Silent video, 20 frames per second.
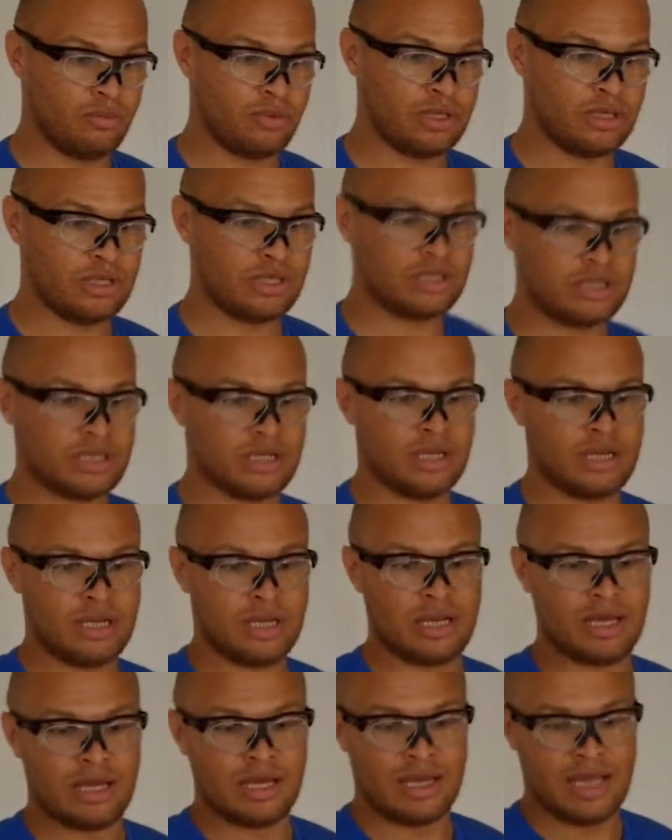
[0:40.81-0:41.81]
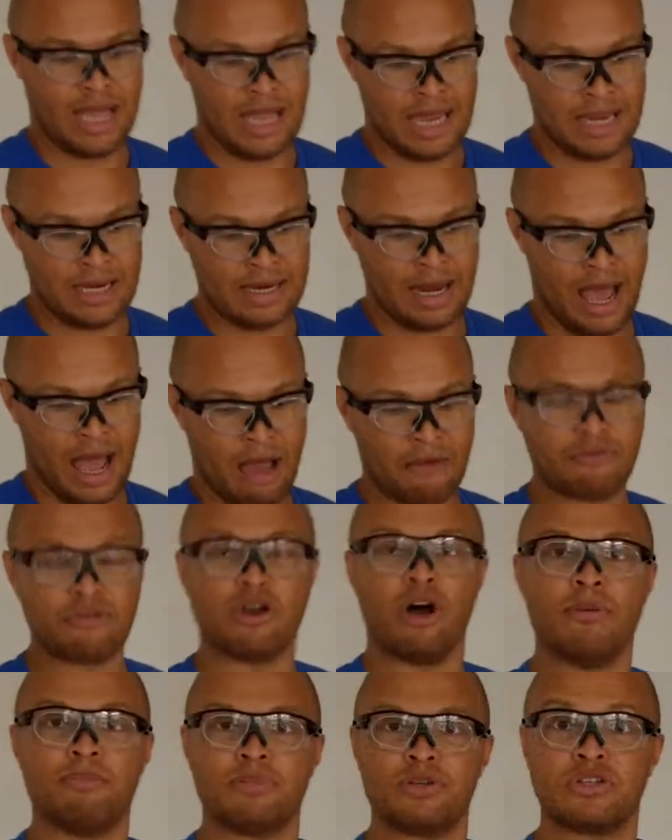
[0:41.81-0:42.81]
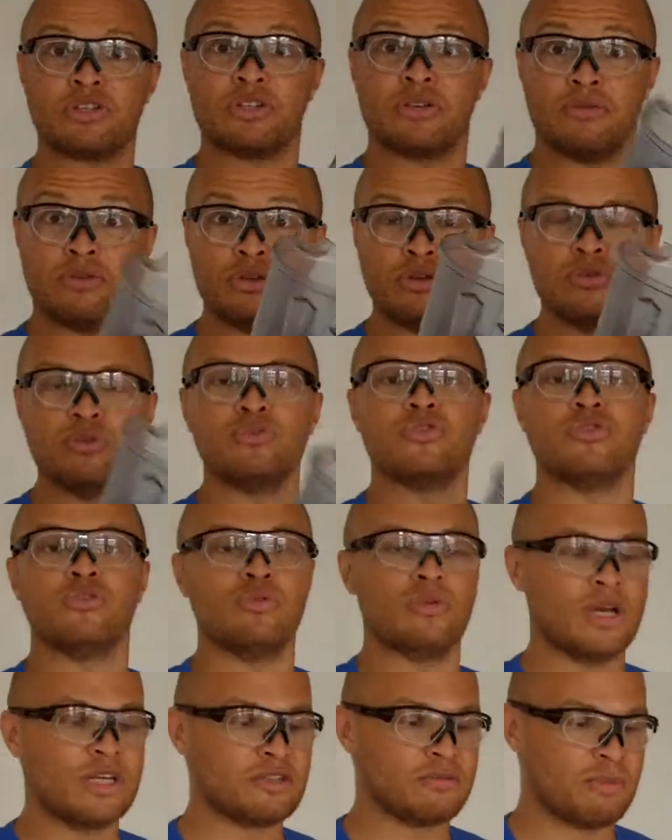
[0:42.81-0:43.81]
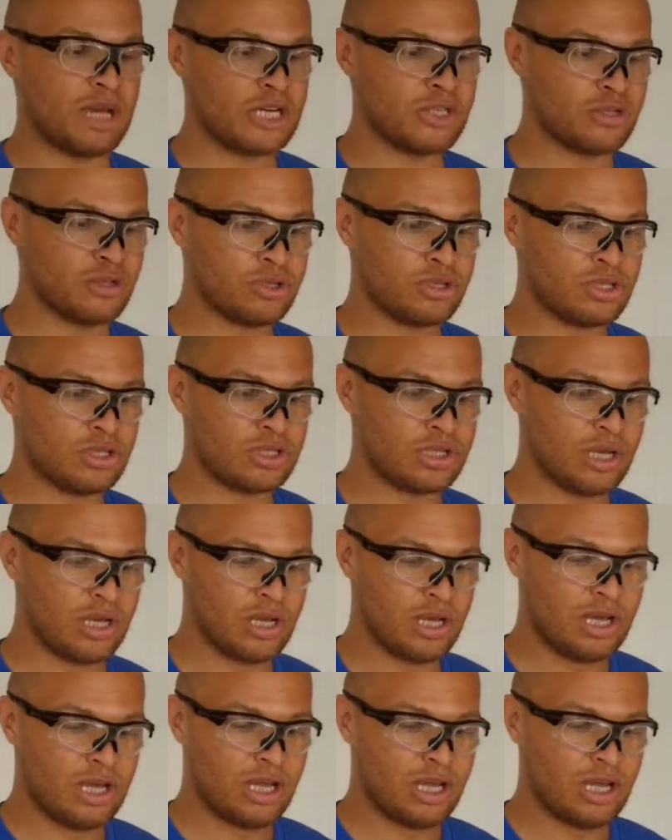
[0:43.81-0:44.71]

which is 8.5 cups if you use US measures,